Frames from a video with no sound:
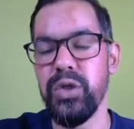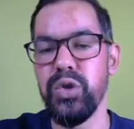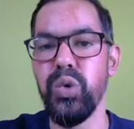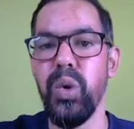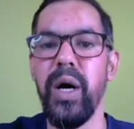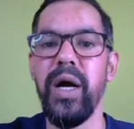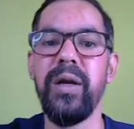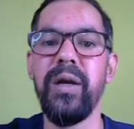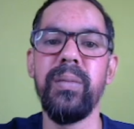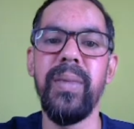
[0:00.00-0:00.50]

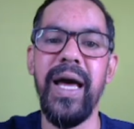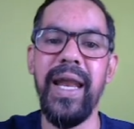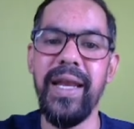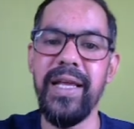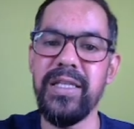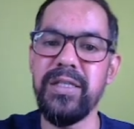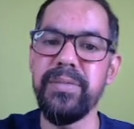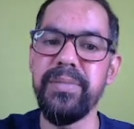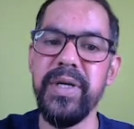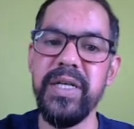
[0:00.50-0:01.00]
So
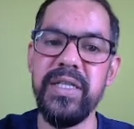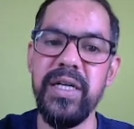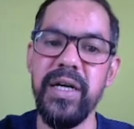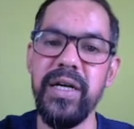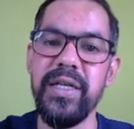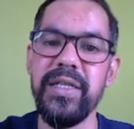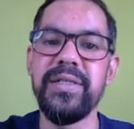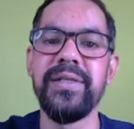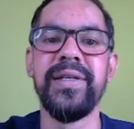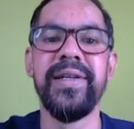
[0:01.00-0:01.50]
unbalanced
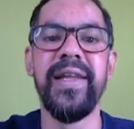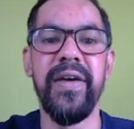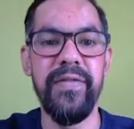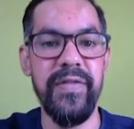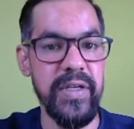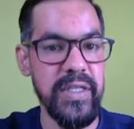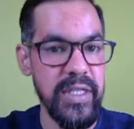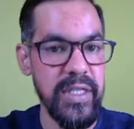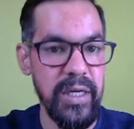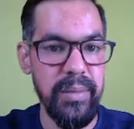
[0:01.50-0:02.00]
budget is
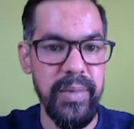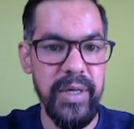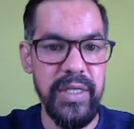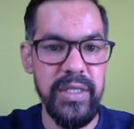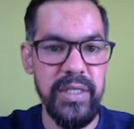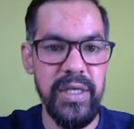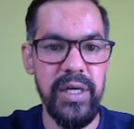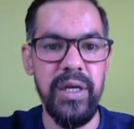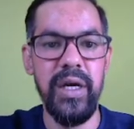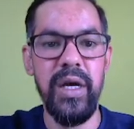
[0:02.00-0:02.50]
deficit
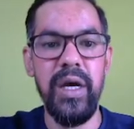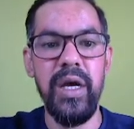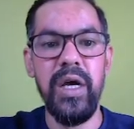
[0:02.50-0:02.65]
budget.